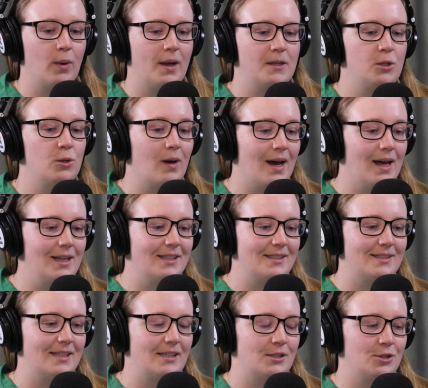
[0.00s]
when you are
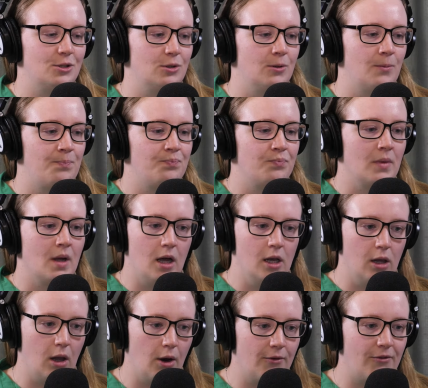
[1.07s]
listening to
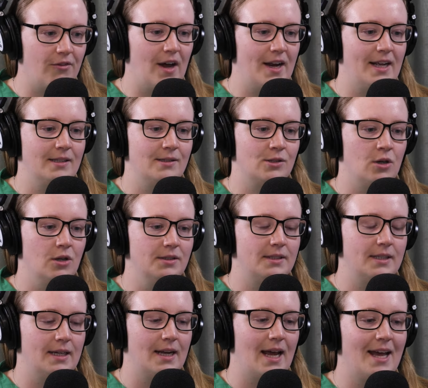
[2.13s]
a lot of finance
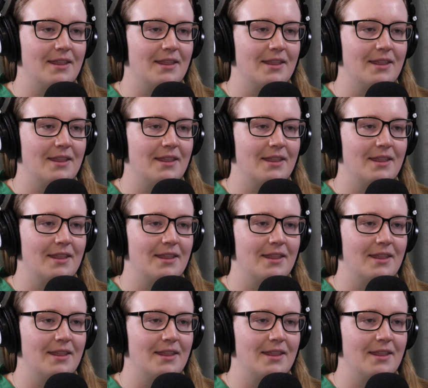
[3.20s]
content.